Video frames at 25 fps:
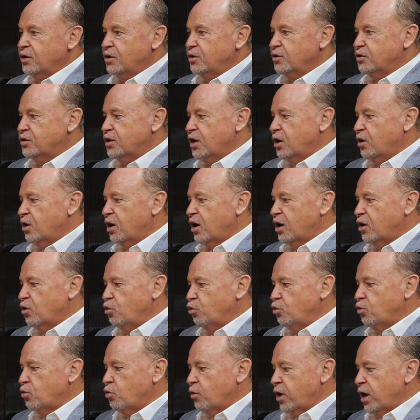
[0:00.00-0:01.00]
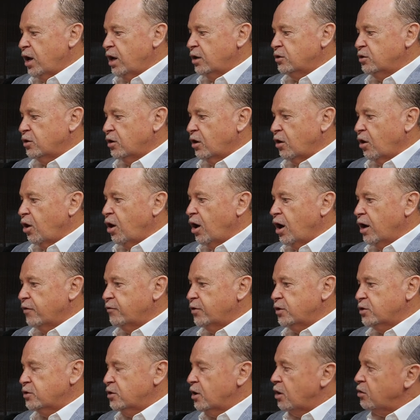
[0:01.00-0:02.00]
So a good rounded life
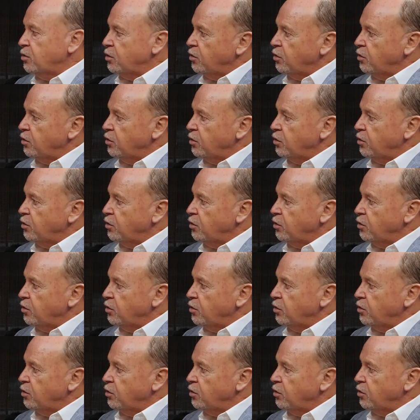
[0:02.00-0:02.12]
is no